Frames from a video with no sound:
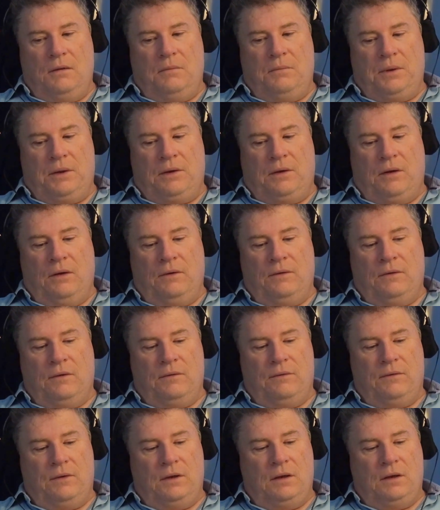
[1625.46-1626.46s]
Because
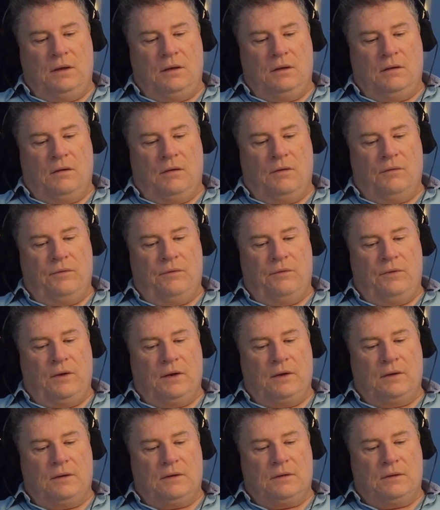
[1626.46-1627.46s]
of the
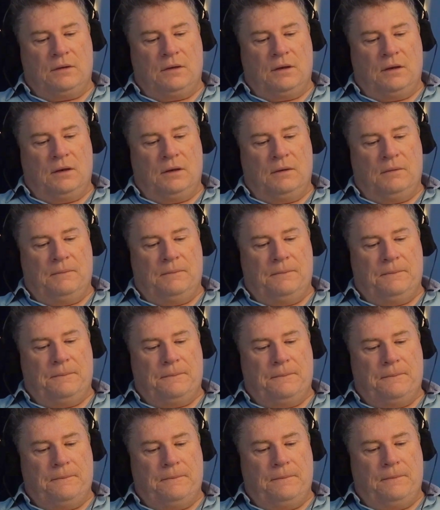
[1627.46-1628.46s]
conflicts
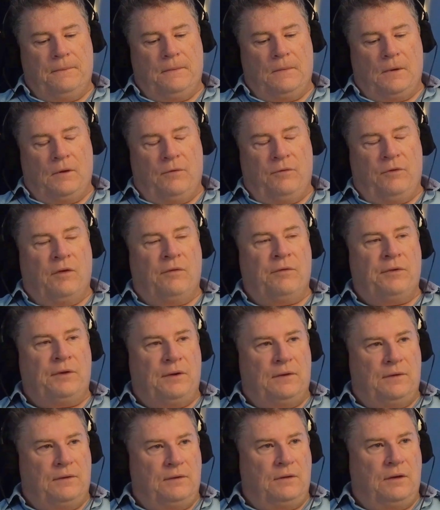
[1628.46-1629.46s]
of
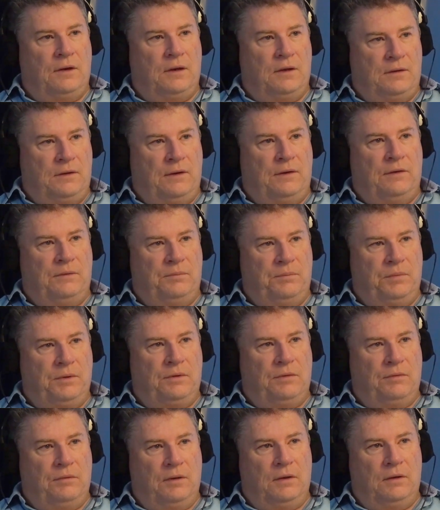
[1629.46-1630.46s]
governance that exists
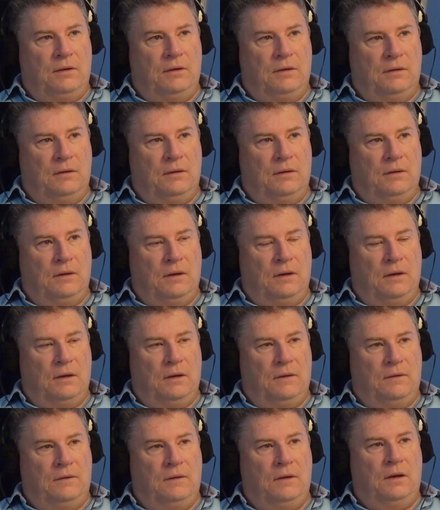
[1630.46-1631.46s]
between
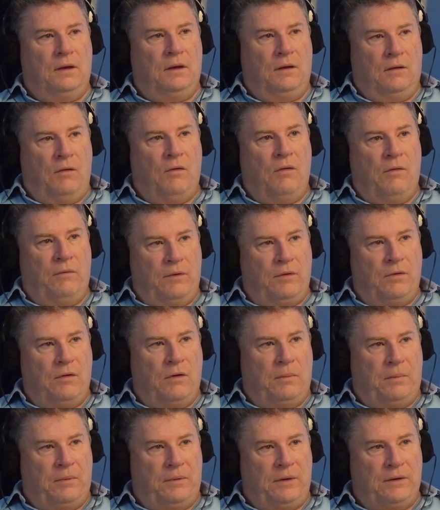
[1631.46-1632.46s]
a CEO of a
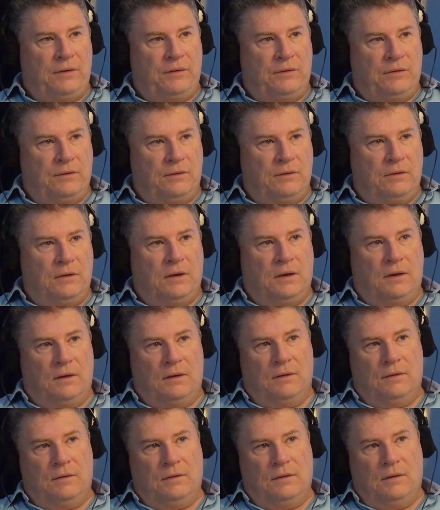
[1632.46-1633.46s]
corporation
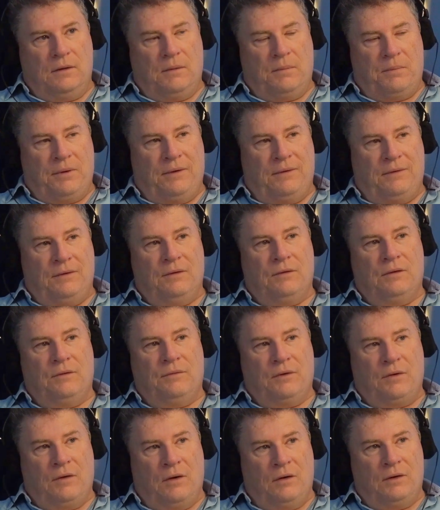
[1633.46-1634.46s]
and a president
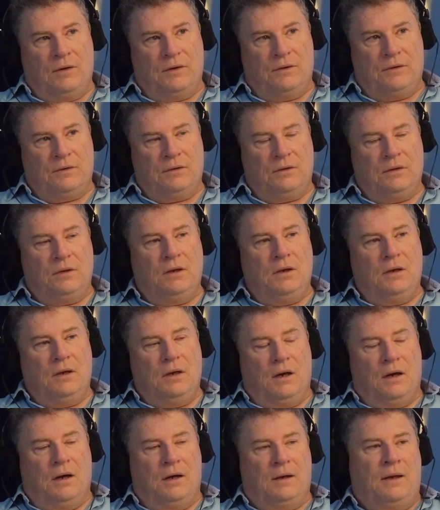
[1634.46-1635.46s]
of a college, I